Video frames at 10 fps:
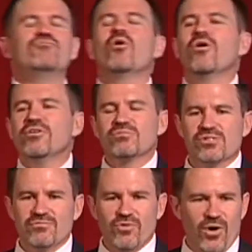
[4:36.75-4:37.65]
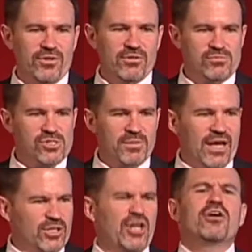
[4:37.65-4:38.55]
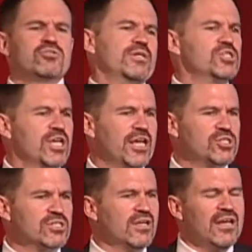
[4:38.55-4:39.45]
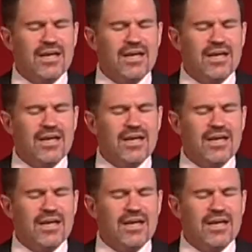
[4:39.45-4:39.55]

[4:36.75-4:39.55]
volumes and volumes about character education,